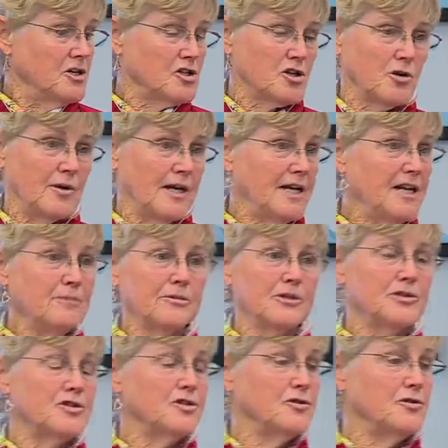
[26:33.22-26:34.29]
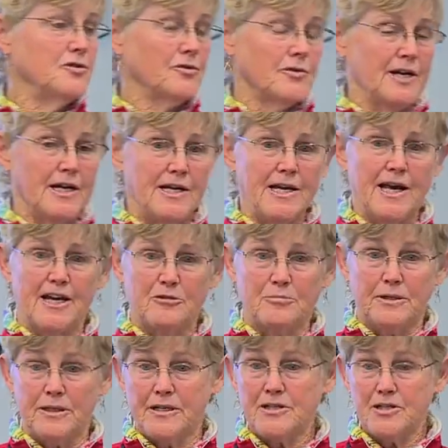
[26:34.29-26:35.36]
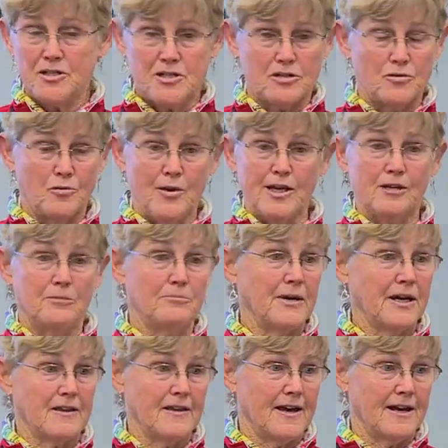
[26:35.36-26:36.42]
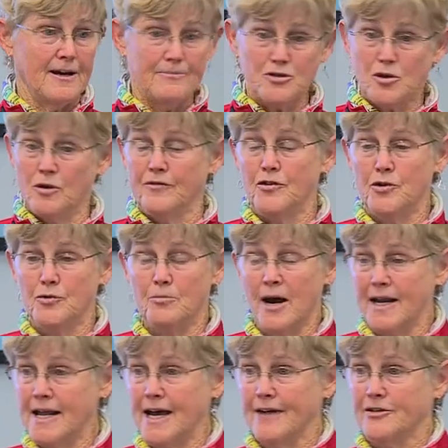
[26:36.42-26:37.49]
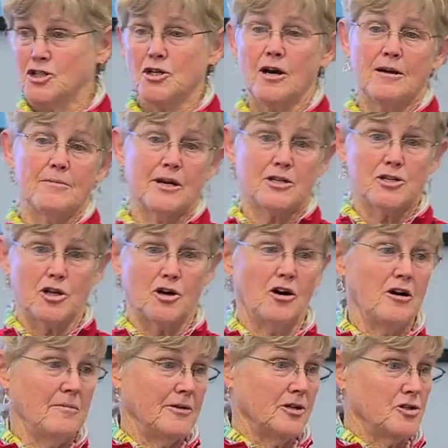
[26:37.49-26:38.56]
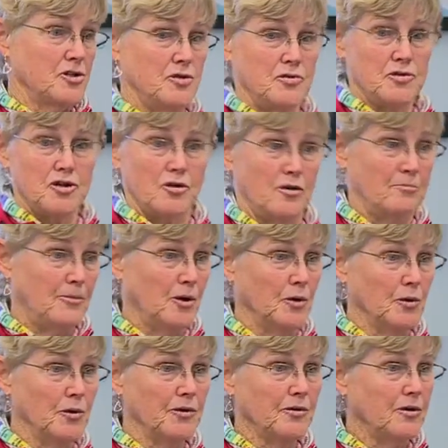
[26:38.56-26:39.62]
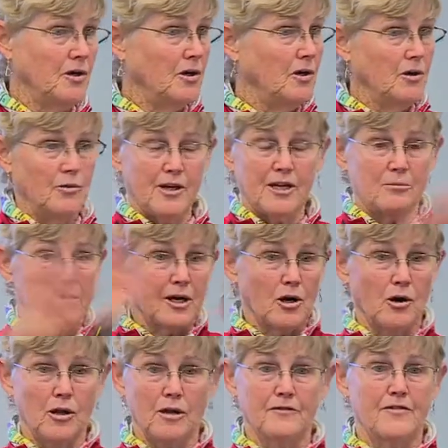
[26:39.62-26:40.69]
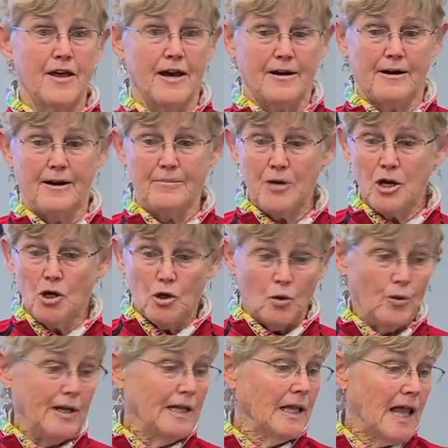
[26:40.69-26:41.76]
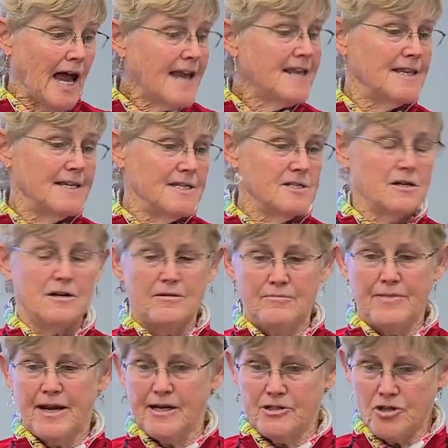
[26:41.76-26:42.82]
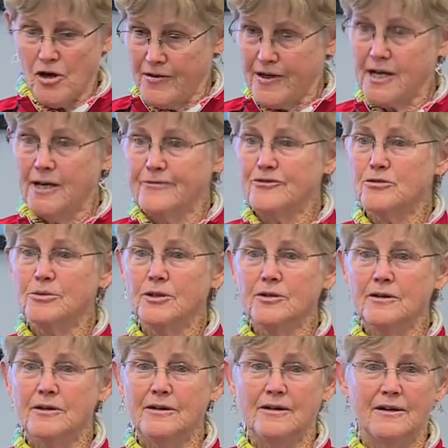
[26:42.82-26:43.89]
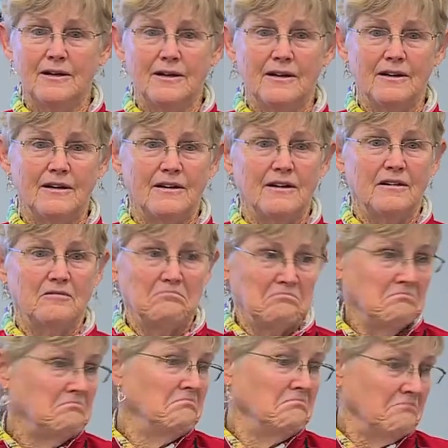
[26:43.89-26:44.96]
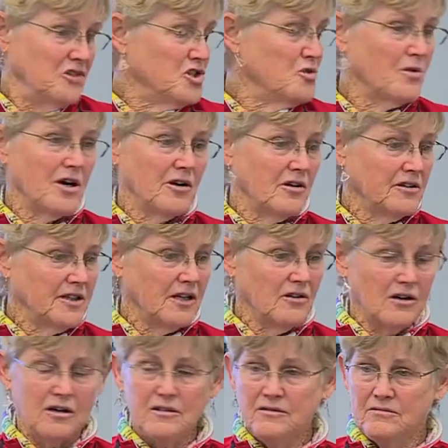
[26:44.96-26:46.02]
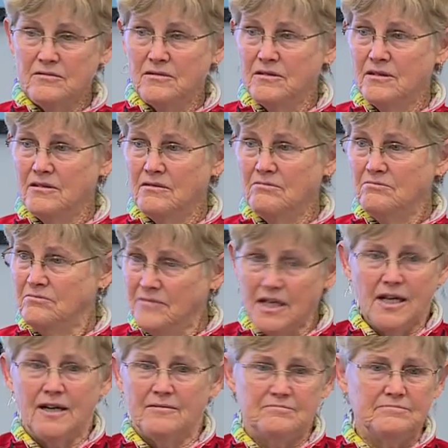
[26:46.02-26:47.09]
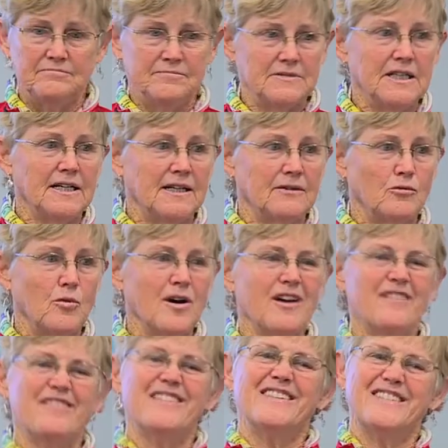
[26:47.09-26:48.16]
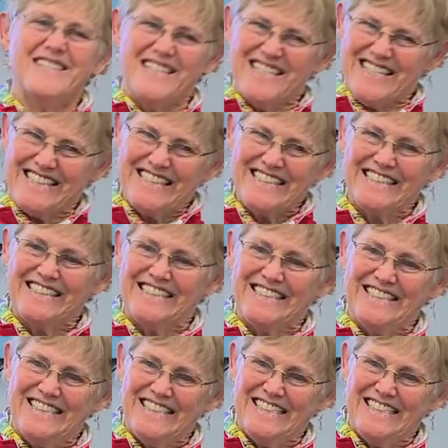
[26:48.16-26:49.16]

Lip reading: So any Bluetooth or any ANT Plus, we can pick that up. So if you might have a Timex, a Garmin, a Suunto, a Polar, we can pick all of that up. We like these armbands. Are they comfortable? Yeah. Could you wear it all day long? Yeah, yeah. Where this is a little